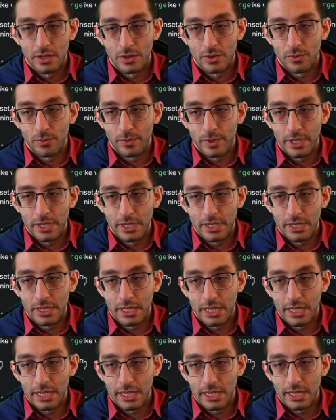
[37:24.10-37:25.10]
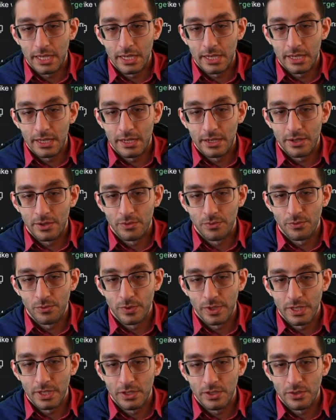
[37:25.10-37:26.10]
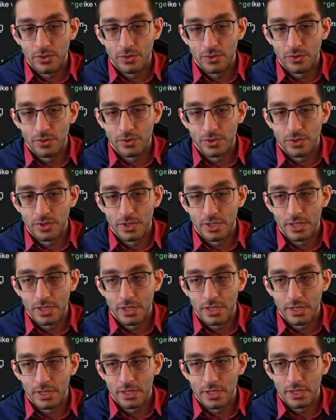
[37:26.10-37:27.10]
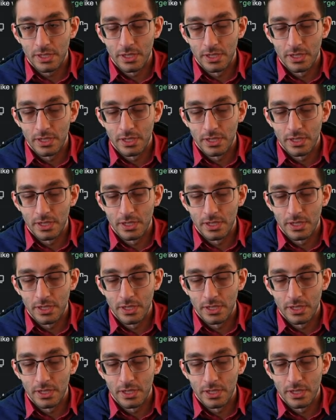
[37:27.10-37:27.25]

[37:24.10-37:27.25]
We can reuse the,